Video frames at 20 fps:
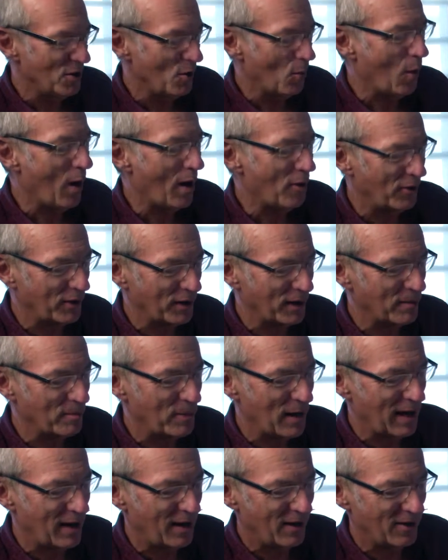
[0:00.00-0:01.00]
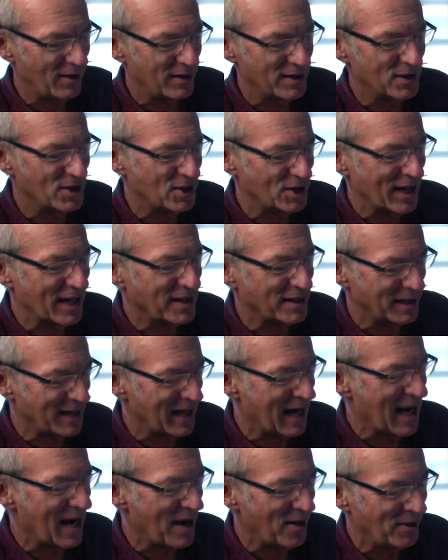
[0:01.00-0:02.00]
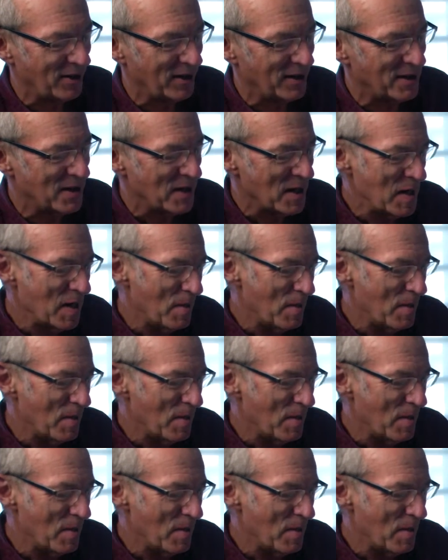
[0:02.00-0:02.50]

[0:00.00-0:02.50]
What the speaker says: worrying about and setting out and